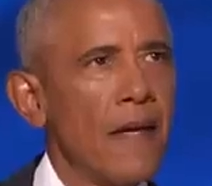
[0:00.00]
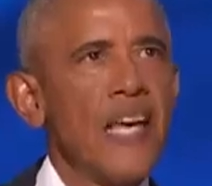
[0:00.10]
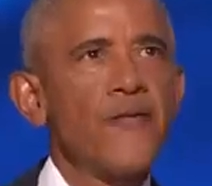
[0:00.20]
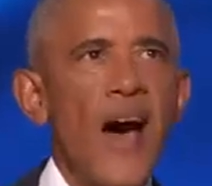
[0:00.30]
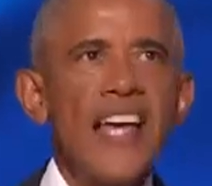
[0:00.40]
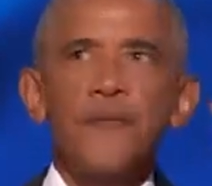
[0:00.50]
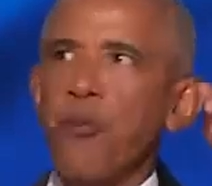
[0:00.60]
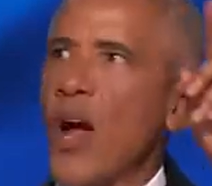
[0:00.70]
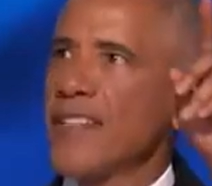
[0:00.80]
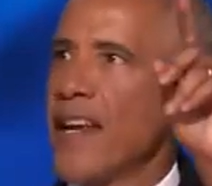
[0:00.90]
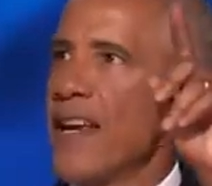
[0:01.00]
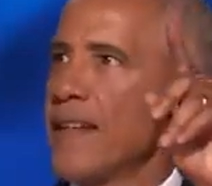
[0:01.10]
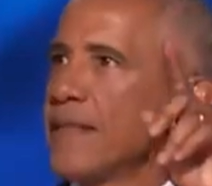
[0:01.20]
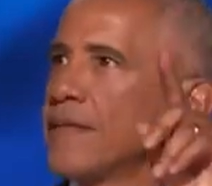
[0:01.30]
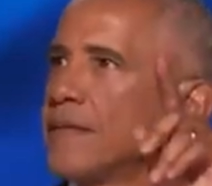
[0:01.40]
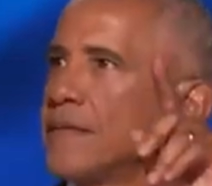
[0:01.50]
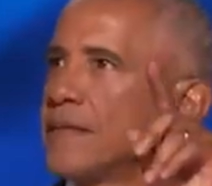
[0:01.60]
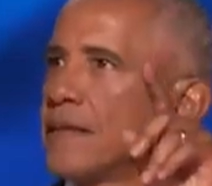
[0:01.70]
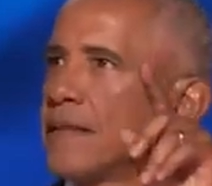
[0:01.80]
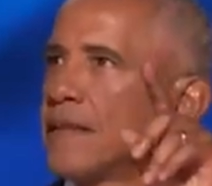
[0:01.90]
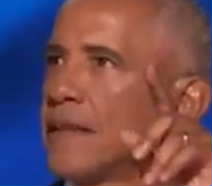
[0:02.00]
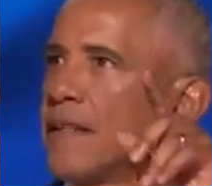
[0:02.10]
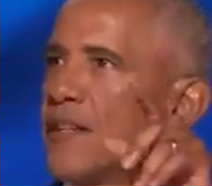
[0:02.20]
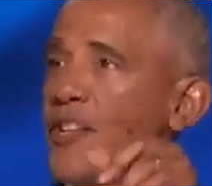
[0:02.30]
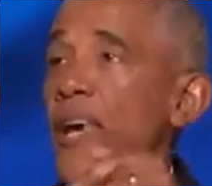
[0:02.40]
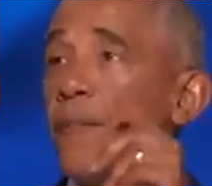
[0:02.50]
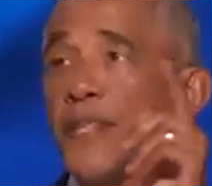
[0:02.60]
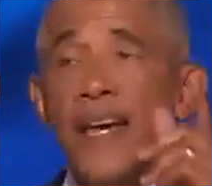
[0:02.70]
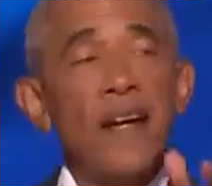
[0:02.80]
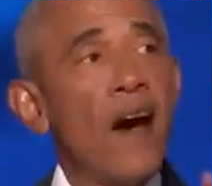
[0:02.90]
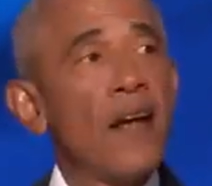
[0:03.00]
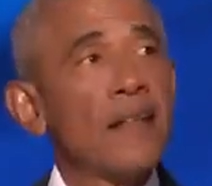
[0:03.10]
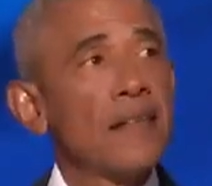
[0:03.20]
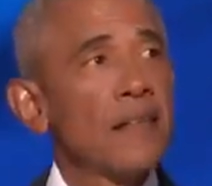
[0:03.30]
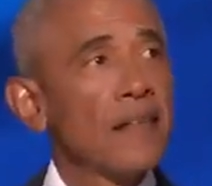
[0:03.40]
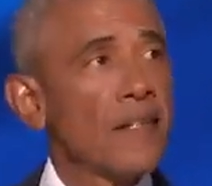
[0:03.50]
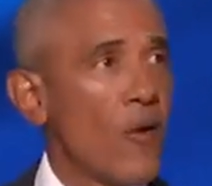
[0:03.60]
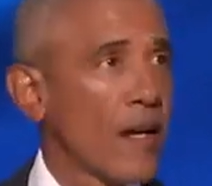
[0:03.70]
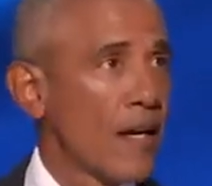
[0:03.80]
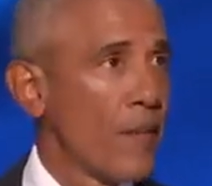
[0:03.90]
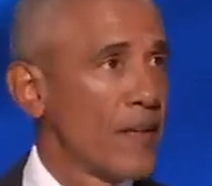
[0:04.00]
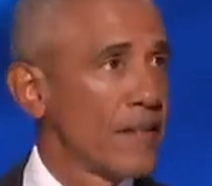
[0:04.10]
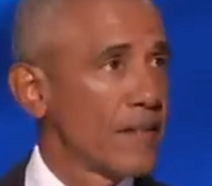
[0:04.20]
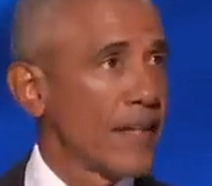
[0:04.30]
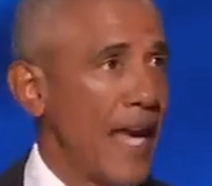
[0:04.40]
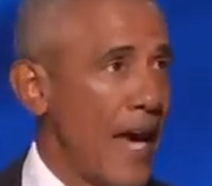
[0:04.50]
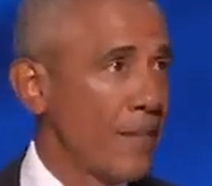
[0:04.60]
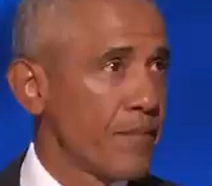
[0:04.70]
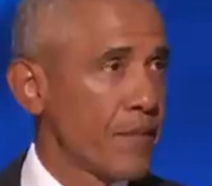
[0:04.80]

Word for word: As vice president, she helped take on the drug companies to cap